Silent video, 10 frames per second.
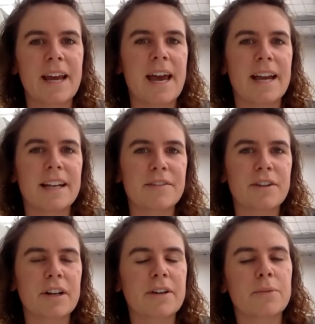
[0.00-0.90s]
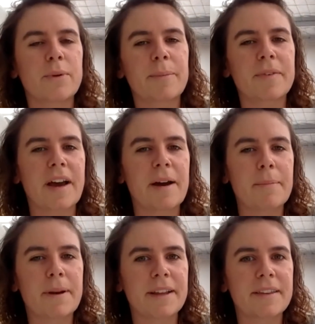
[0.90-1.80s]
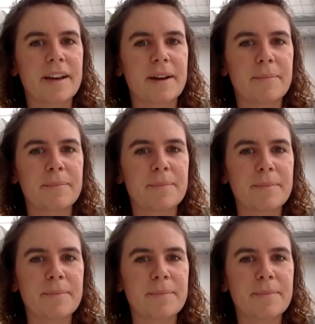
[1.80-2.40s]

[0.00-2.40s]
And I've got a little website, but it's a